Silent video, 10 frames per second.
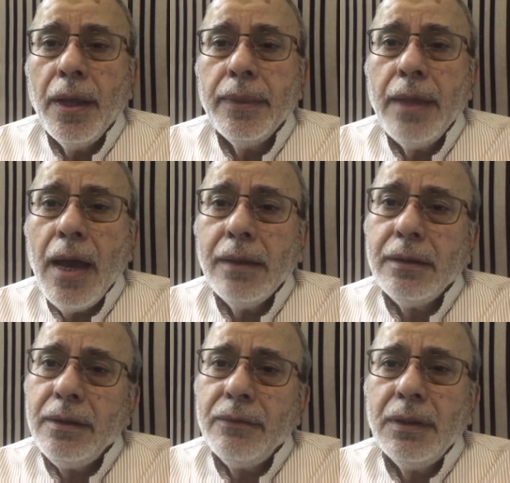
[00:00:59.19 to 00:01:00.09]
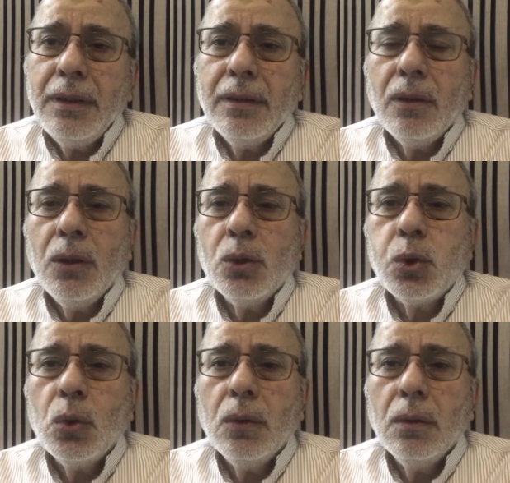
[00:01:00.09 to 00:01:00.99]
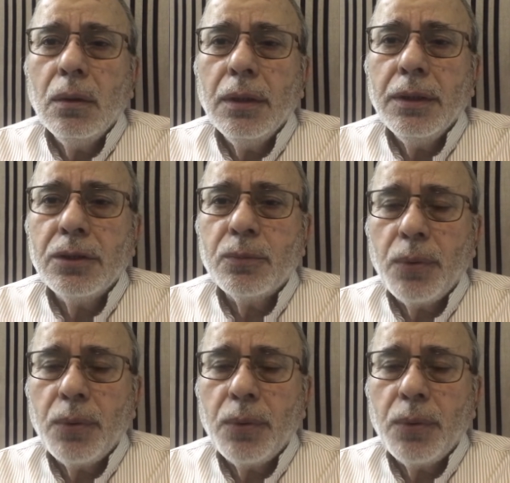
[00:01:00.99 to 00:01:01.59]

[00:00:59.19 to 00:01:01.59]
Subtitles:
That even also is